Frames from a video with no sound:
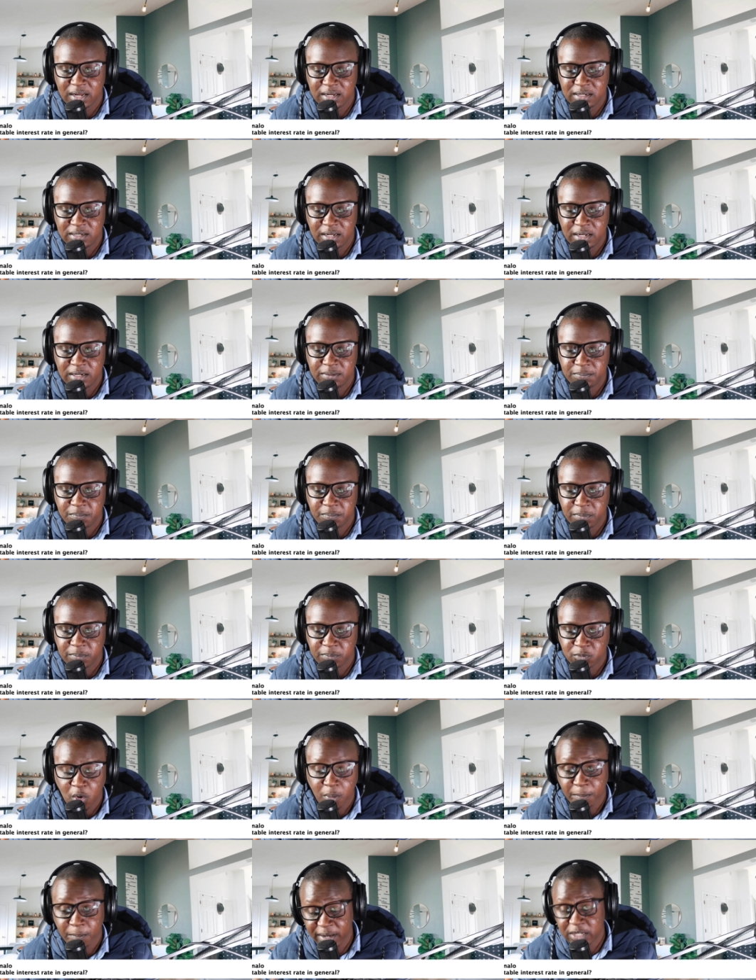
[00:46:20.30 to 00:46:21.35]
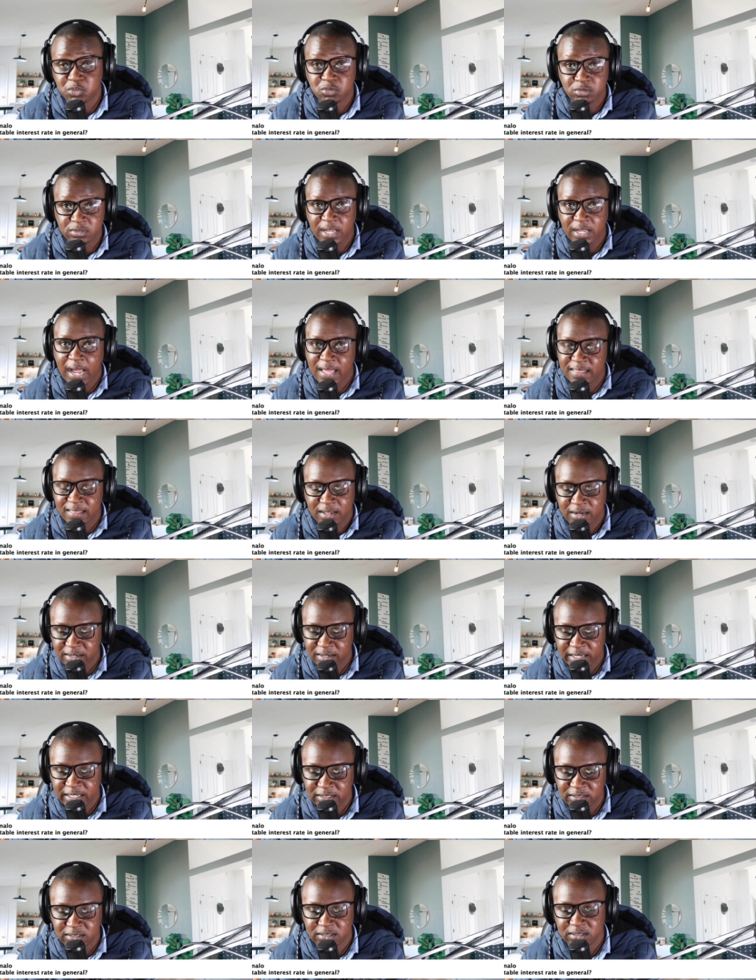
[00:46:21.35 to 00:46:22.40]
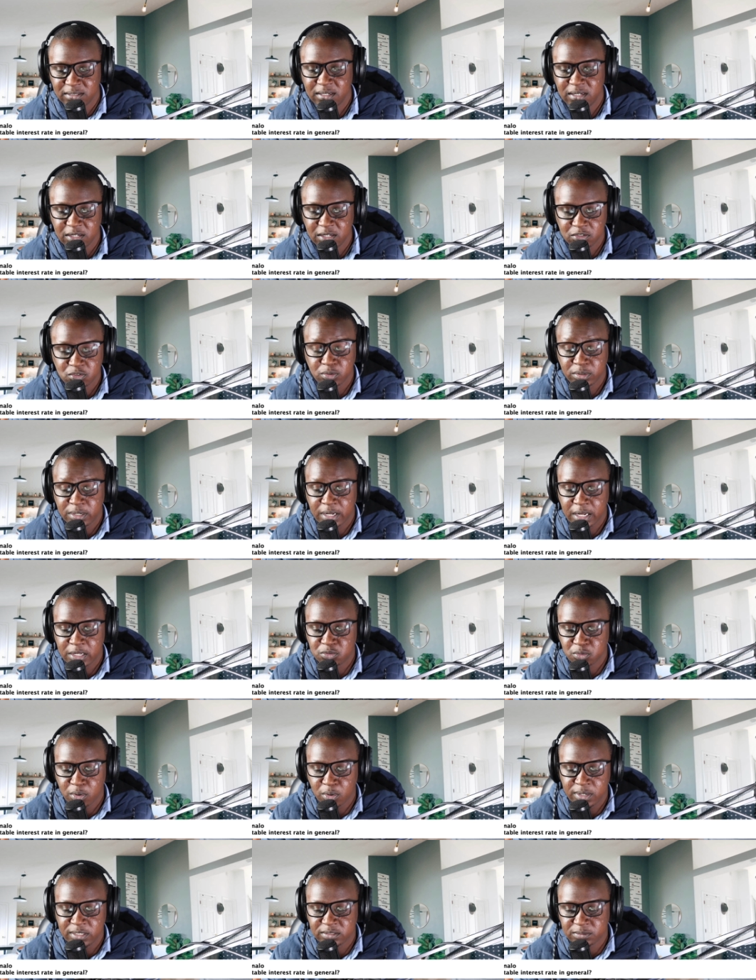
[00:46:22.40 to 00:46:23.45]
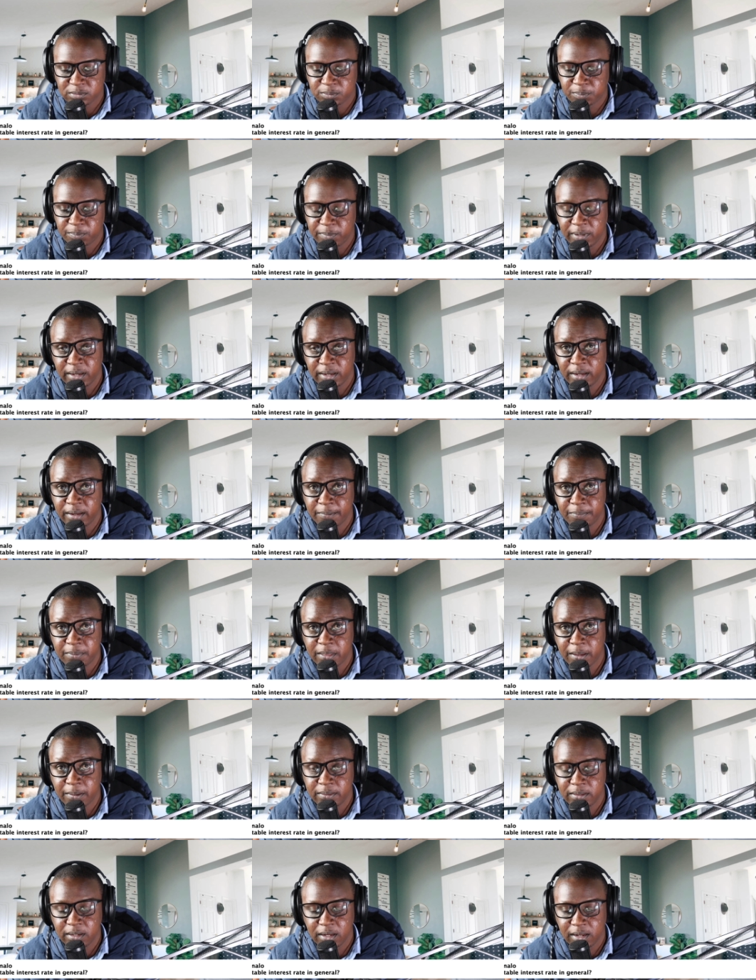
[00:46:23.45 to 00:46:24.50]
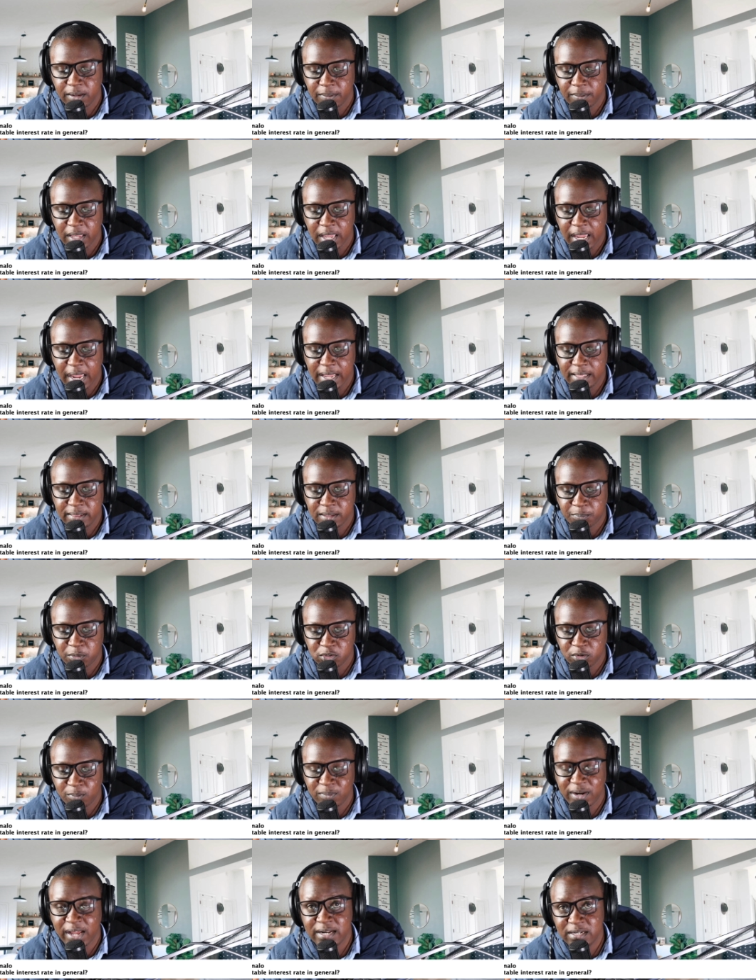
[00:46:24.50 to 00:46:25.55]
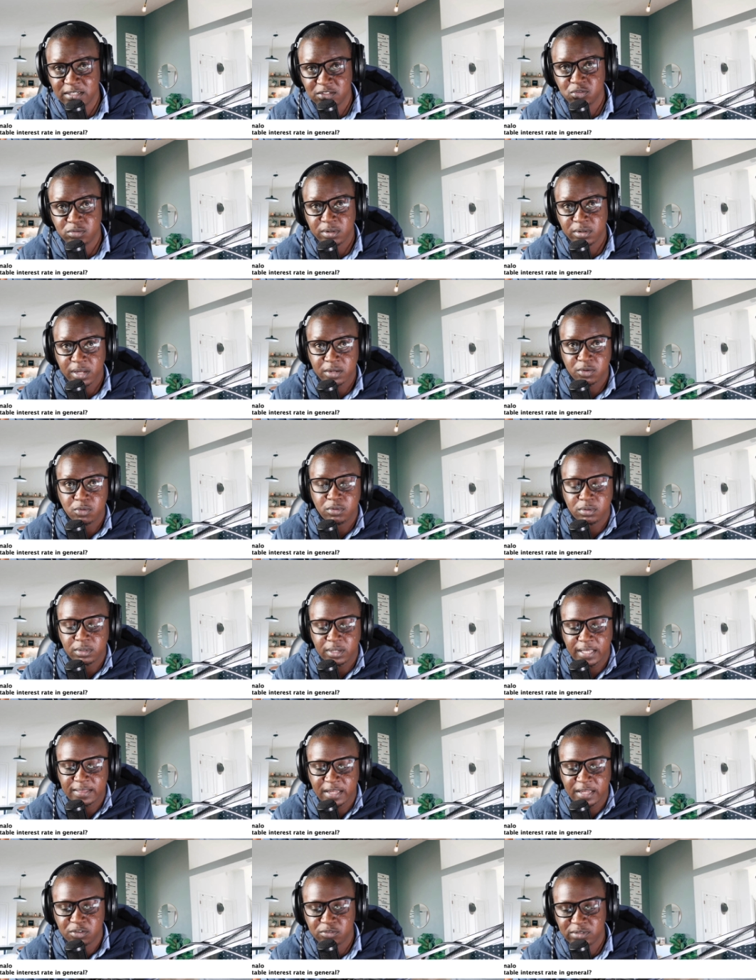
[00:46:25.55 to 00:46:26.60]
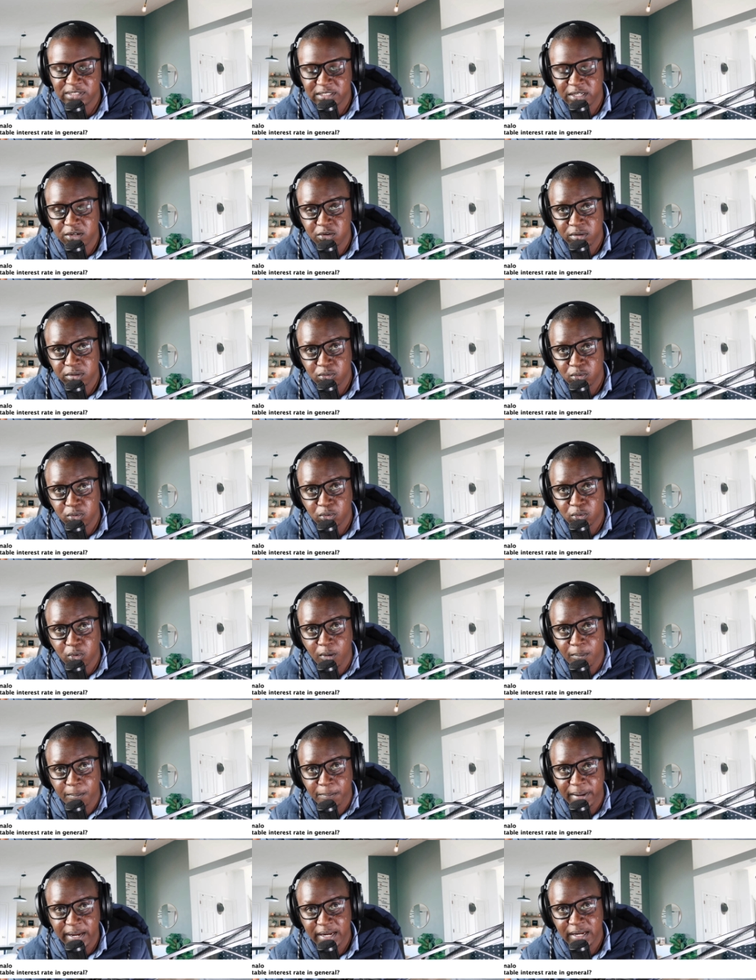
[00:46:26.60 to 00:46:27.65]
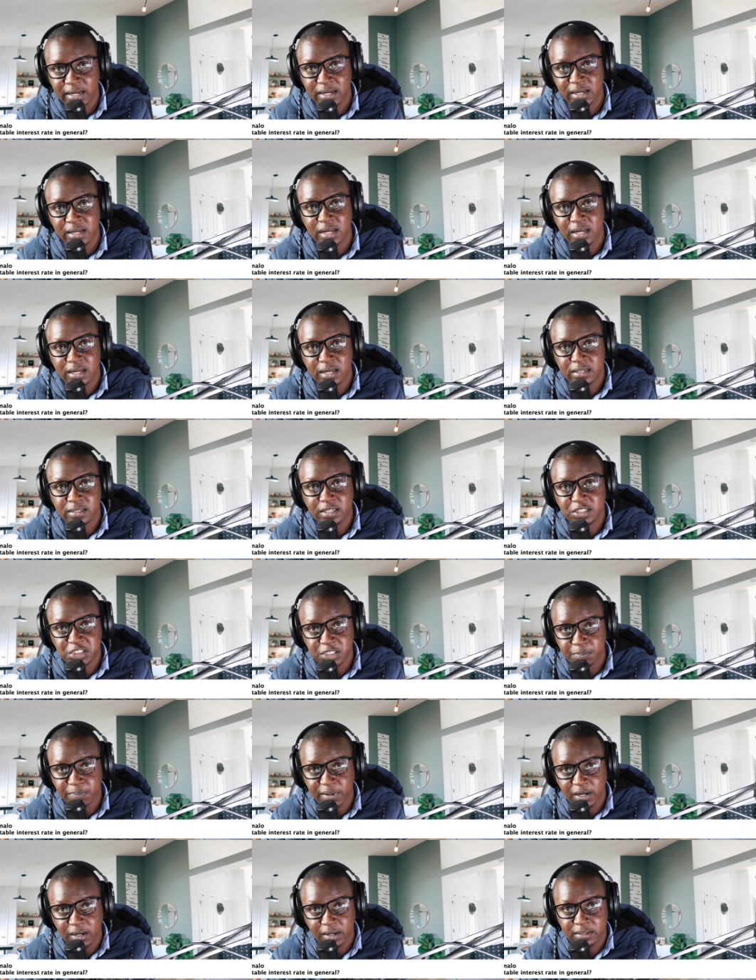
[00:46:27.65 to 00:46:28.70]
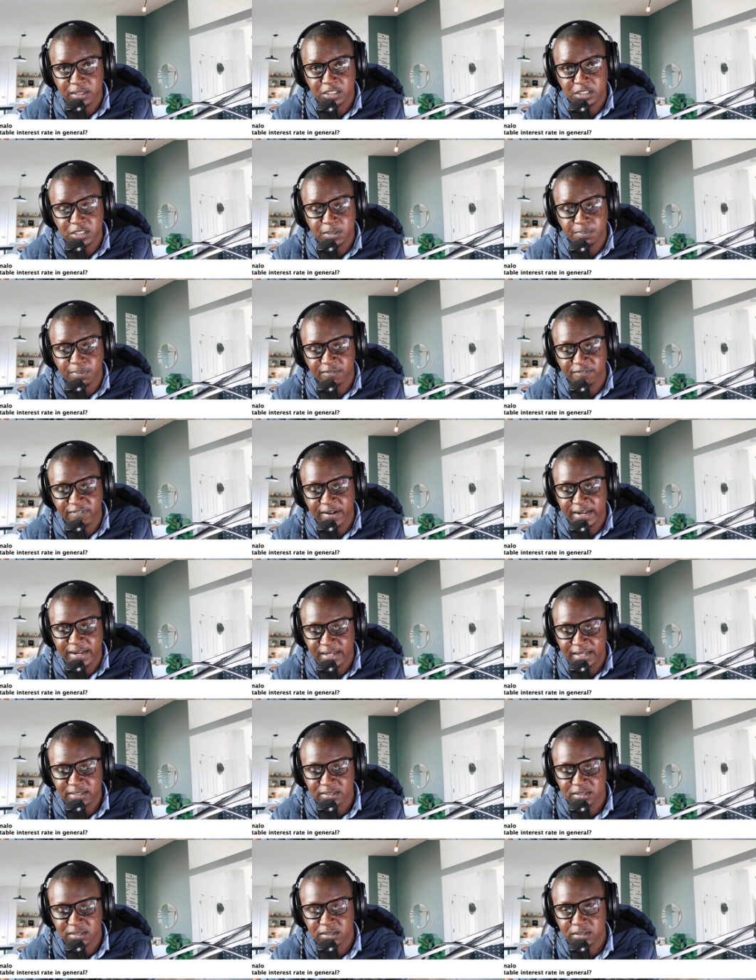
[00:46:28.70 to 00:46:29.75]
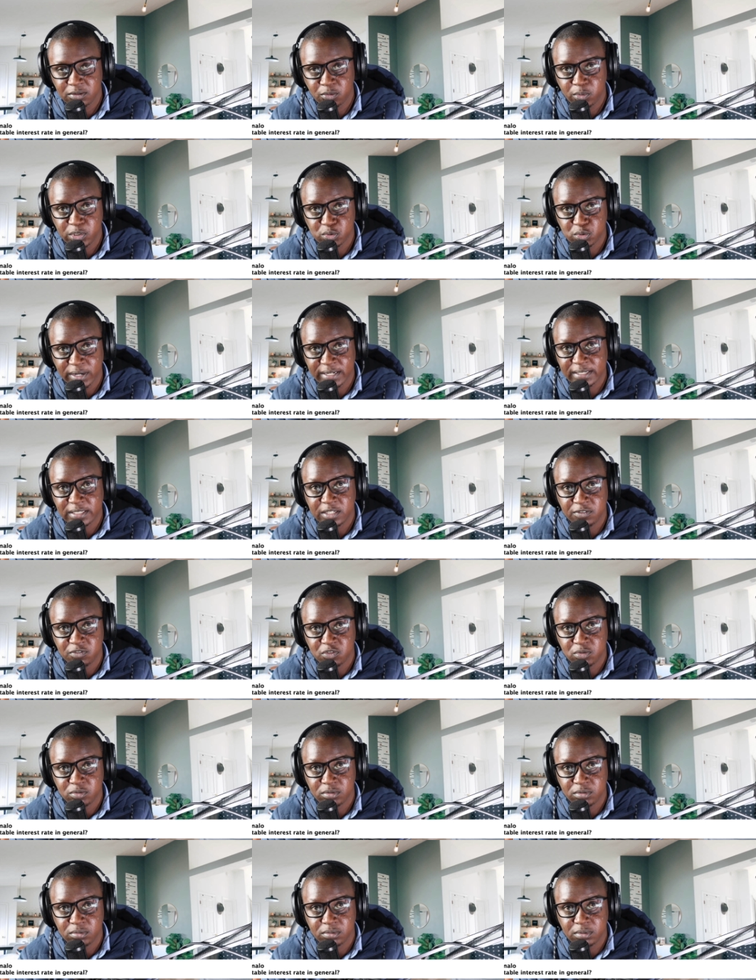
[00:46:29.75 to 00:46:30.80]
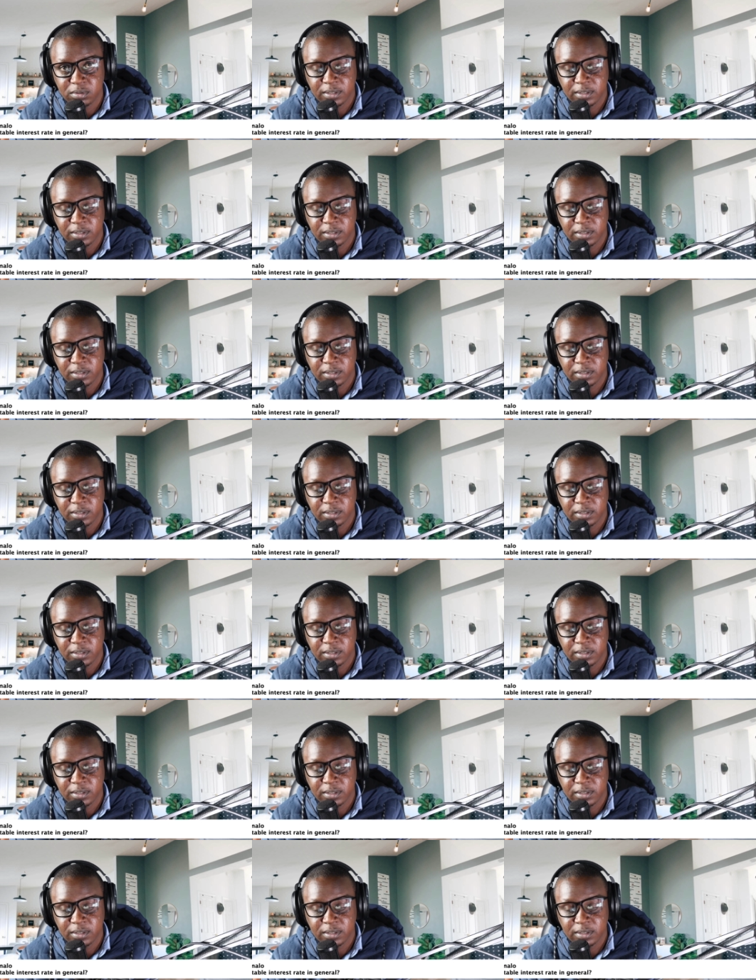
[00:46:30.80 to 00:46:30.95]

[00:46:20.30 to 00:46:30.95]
then compared to the other rate, so it's always the bottom line is you at the end of the day you compare the cheaper finance. Which one gives you?